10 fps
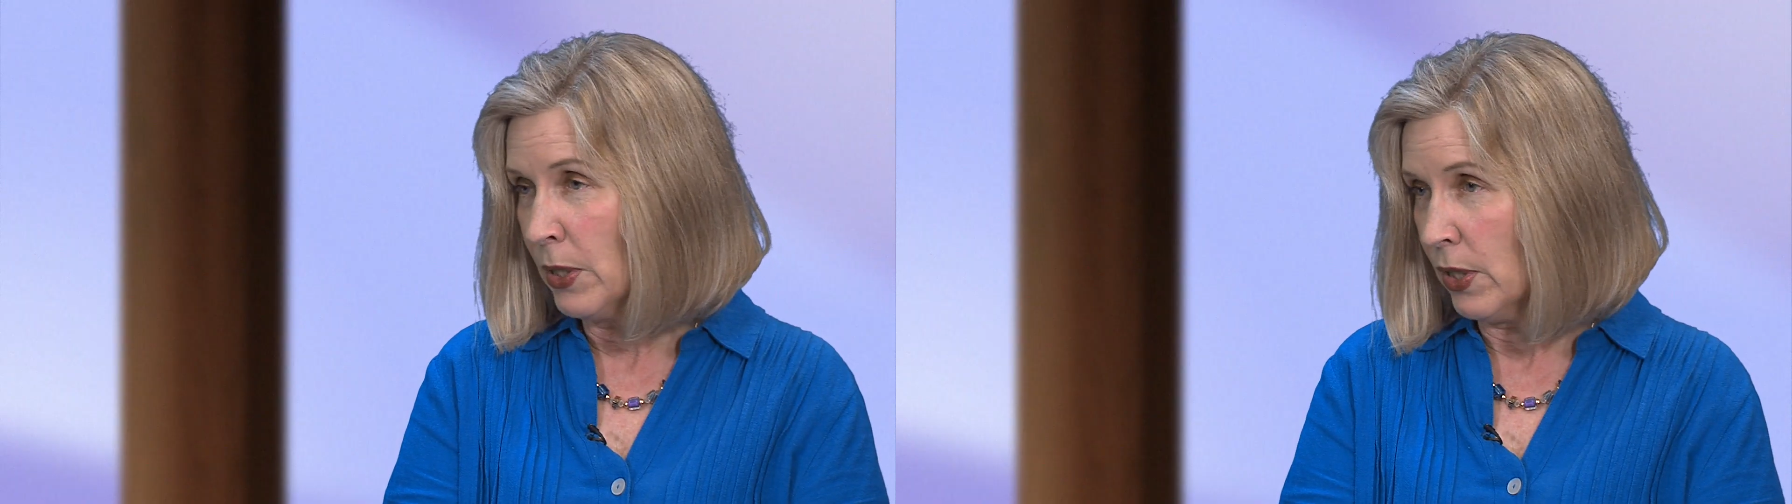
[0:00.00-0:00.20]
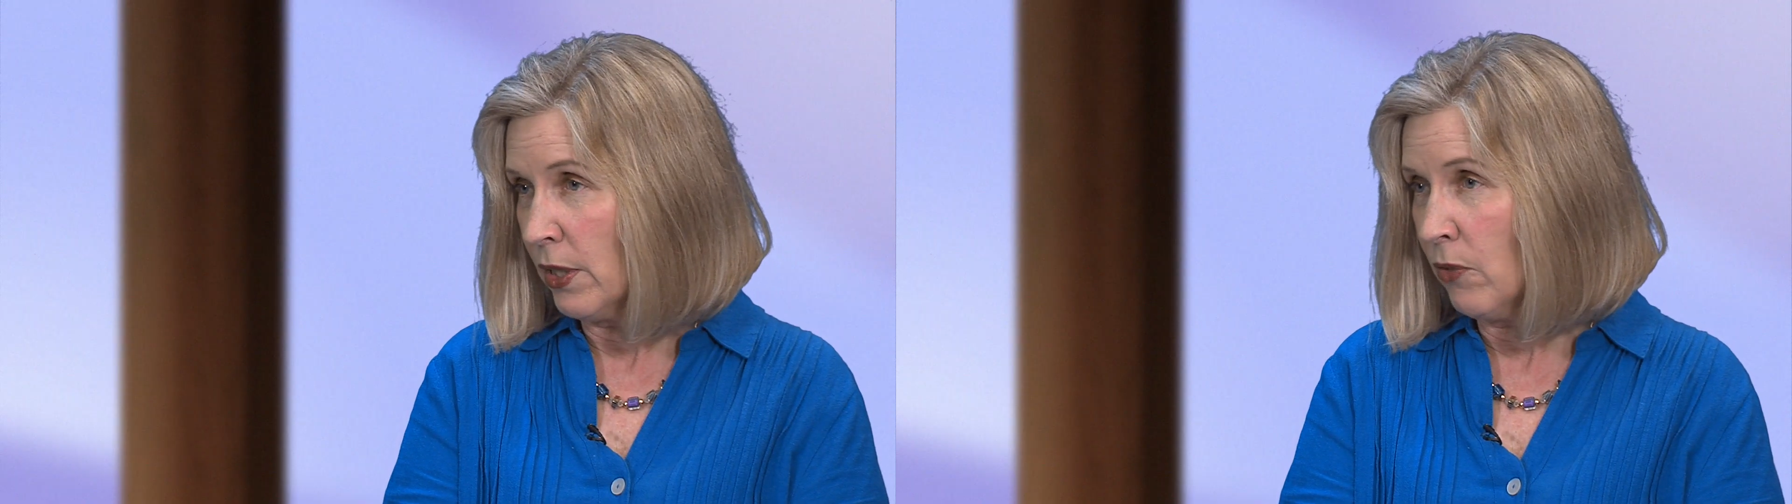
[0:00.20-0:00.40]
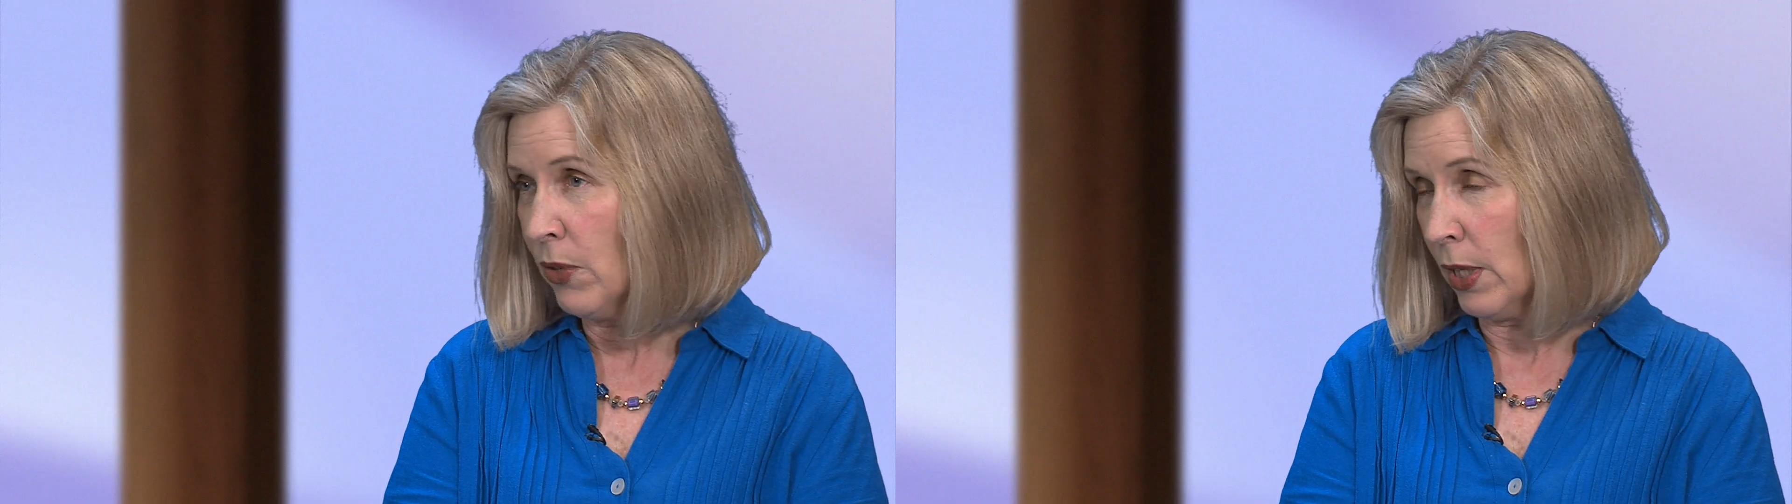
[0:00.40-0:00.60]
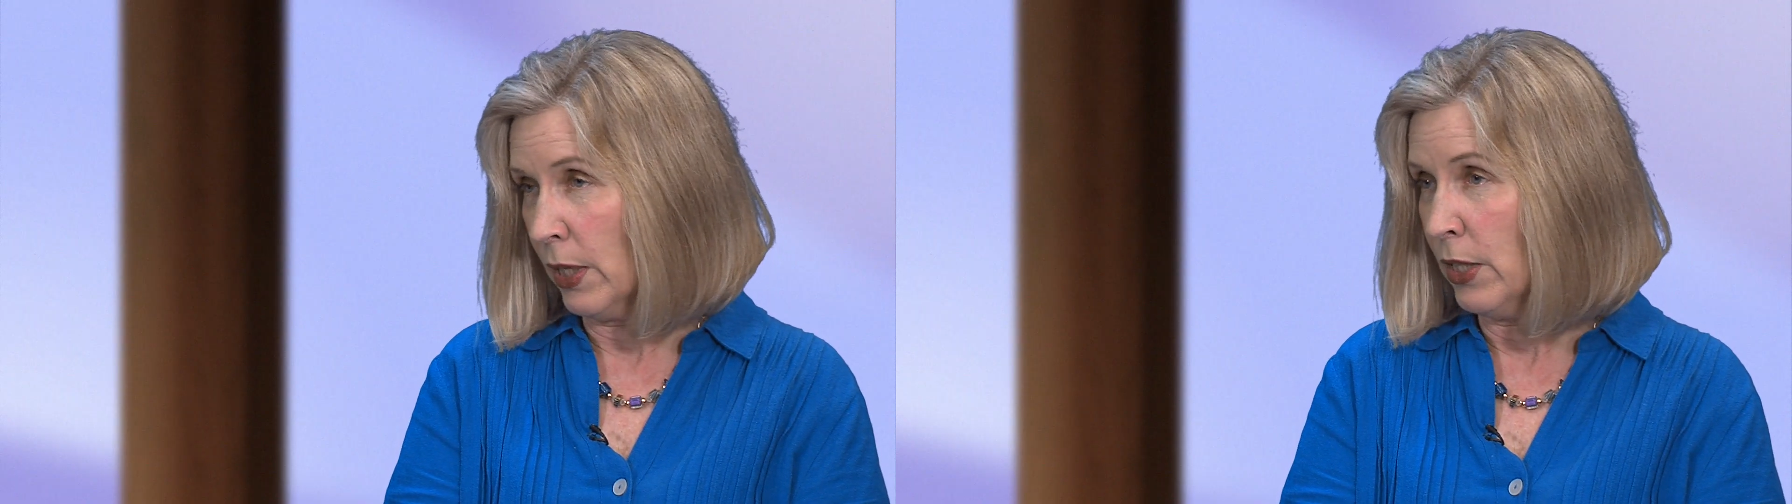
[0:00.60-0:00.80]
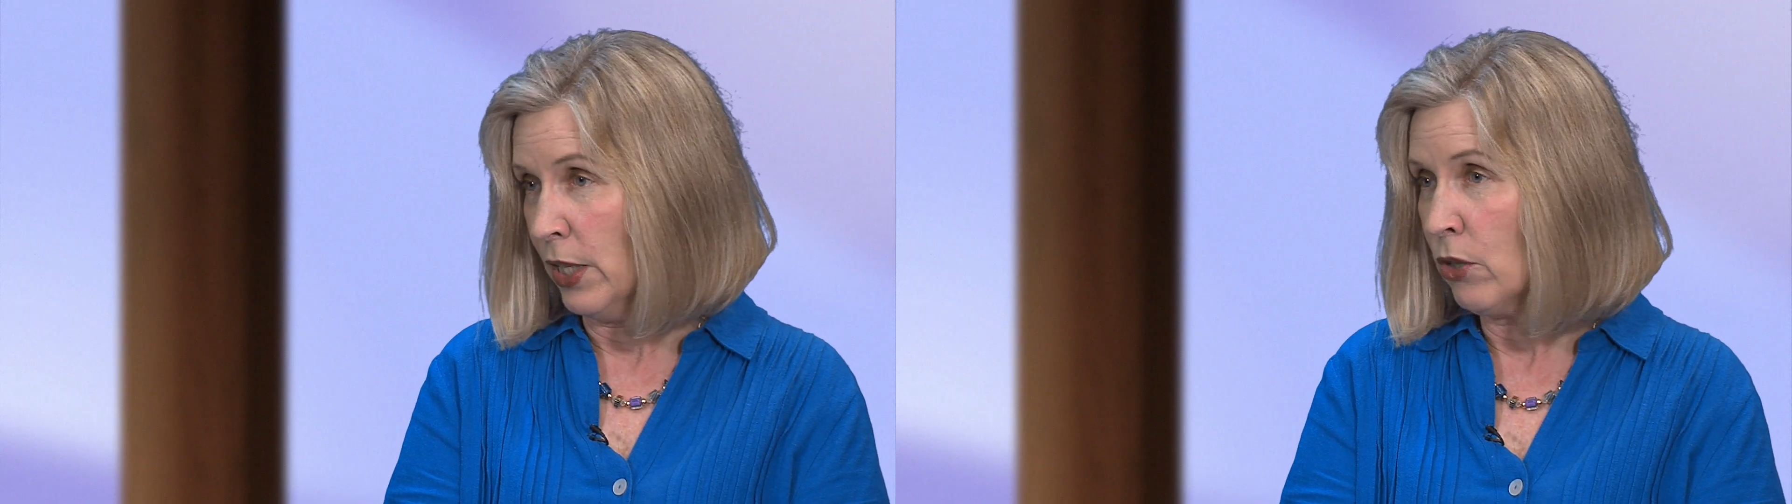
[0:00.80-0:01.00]

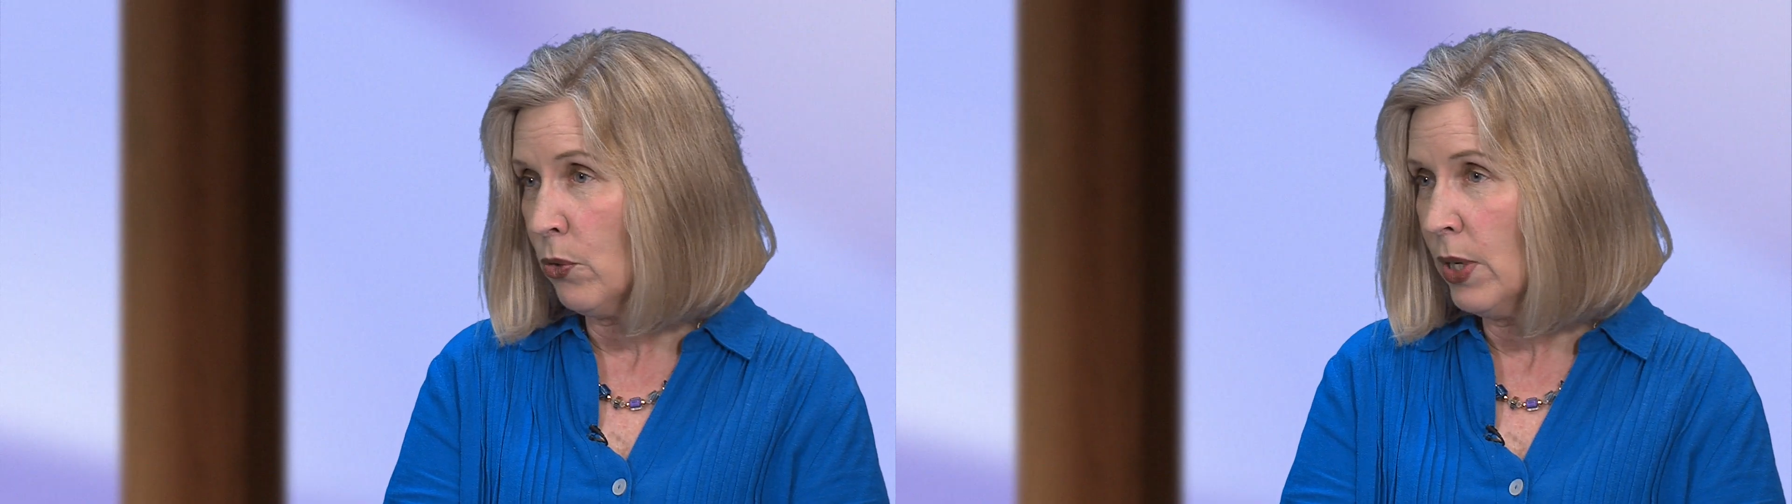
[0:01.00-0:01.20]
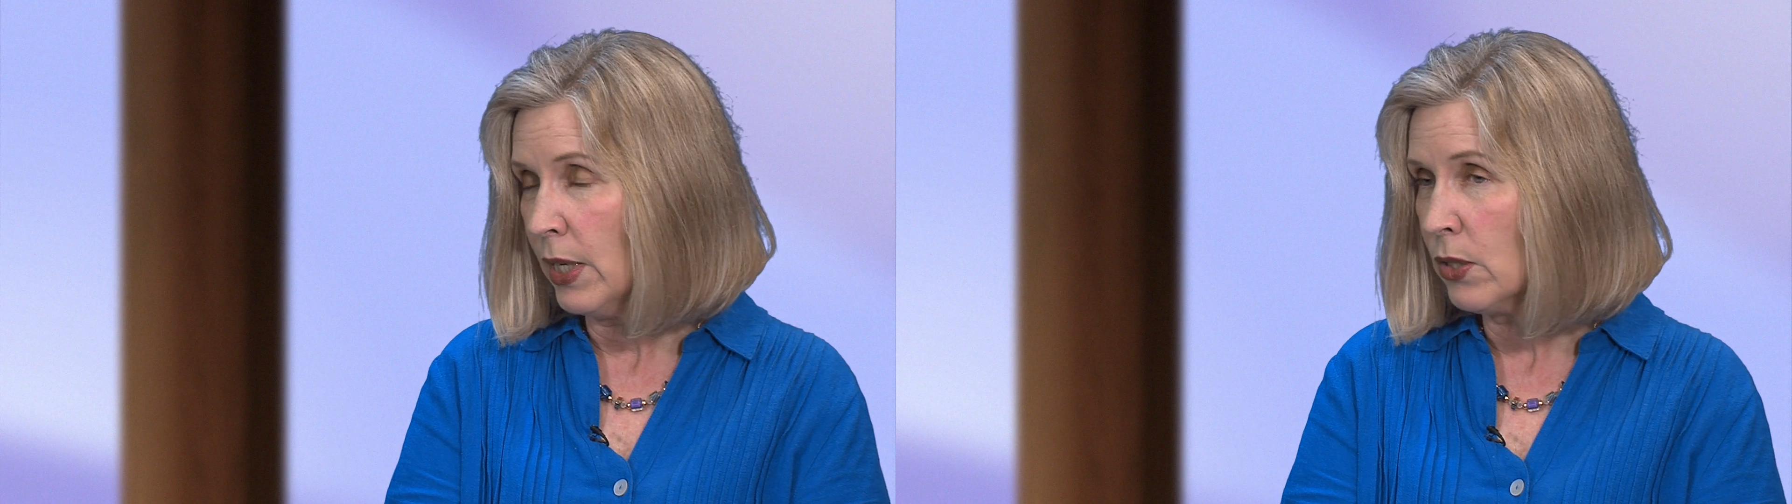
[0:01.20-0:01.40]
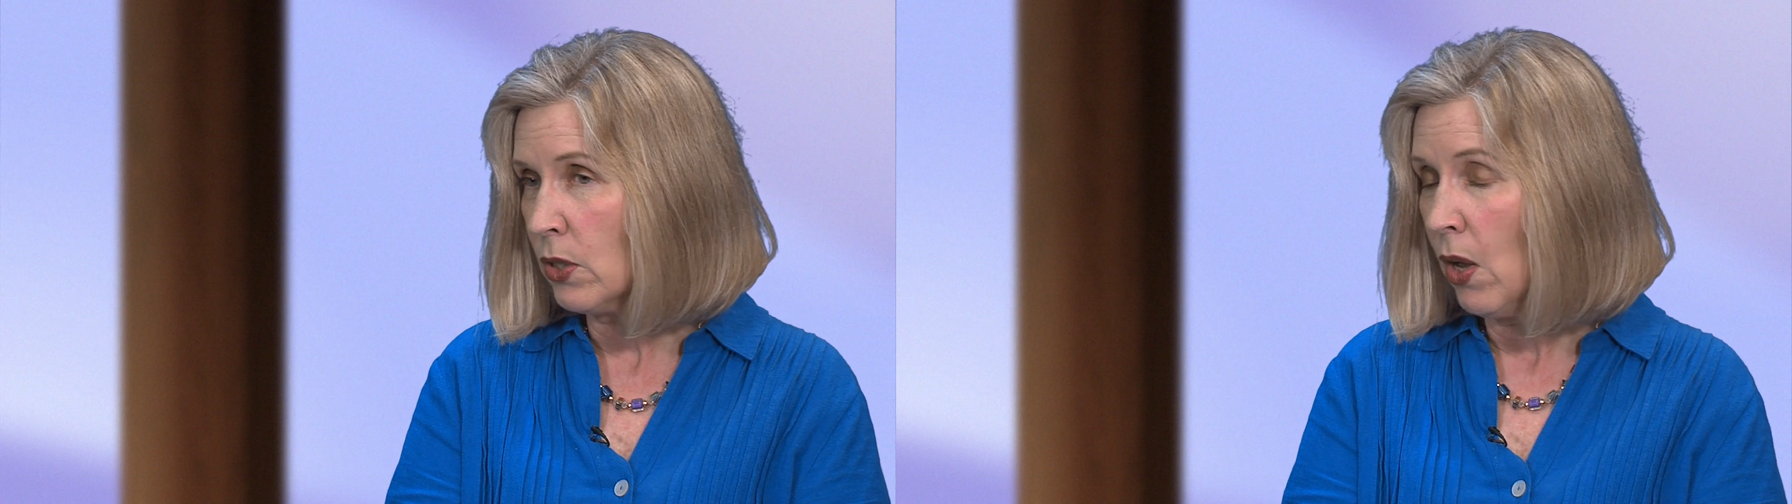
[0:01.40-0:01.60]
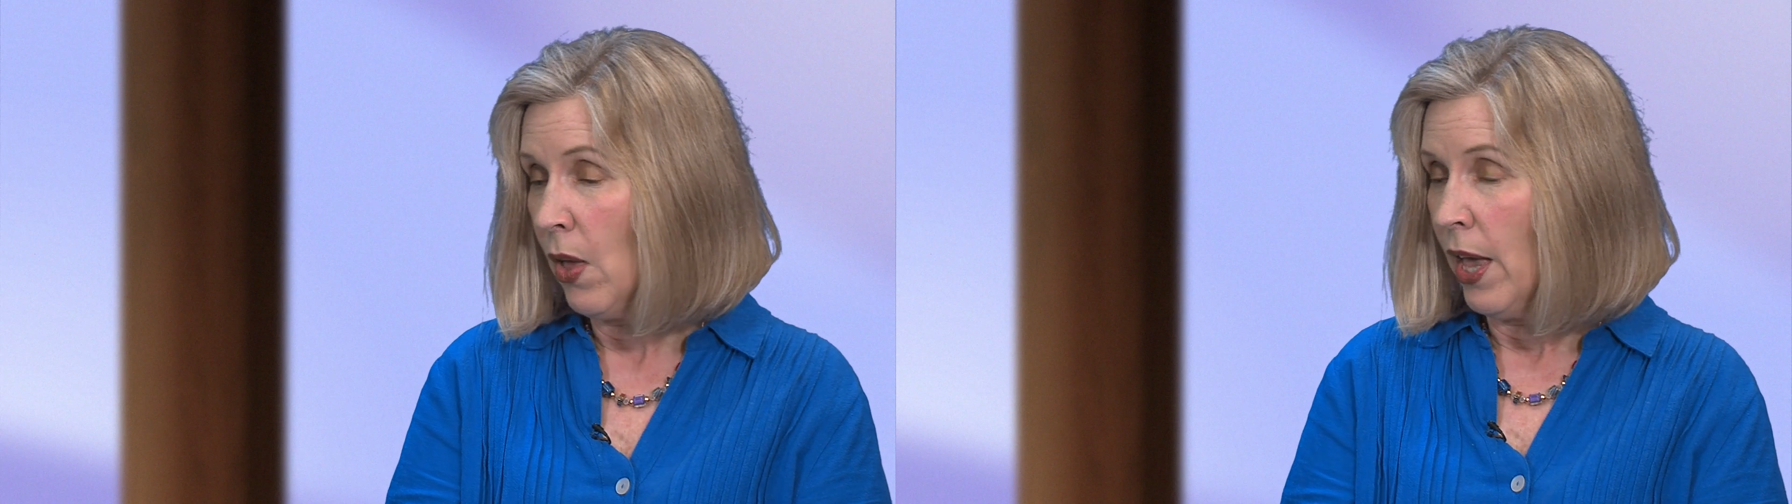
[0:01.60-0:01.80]
significantly decreased,